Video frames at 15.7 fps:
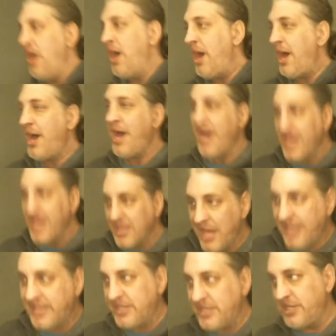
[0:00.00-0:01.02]
I
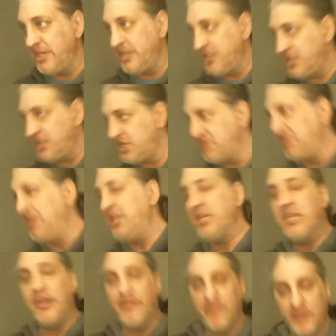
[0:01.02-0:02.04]
like to split the
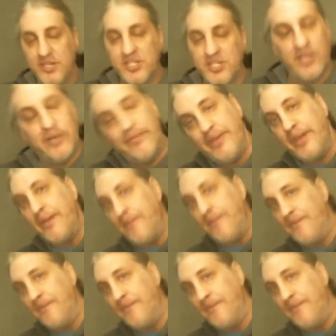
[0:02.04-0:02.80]
difference a little bit.